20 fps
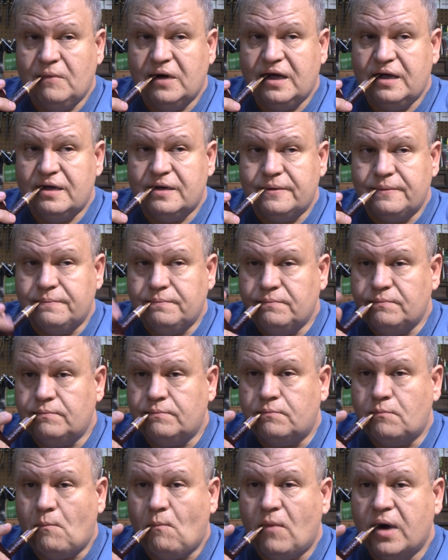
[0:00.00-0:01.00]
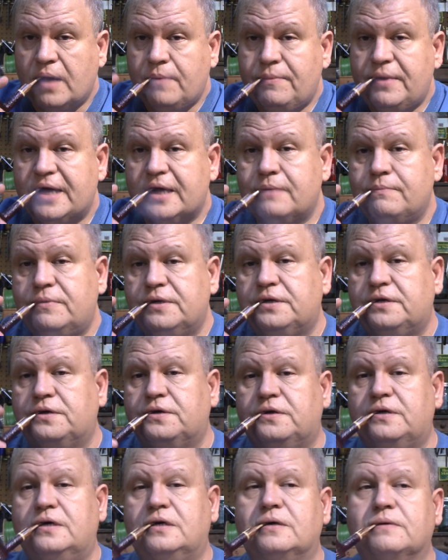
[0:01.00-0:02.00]
And I'm back in
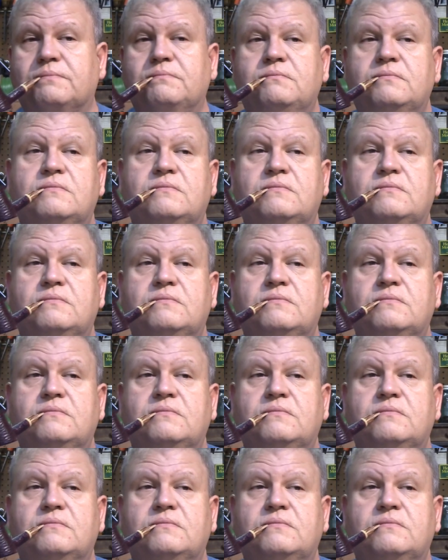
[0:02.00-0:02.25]
business now.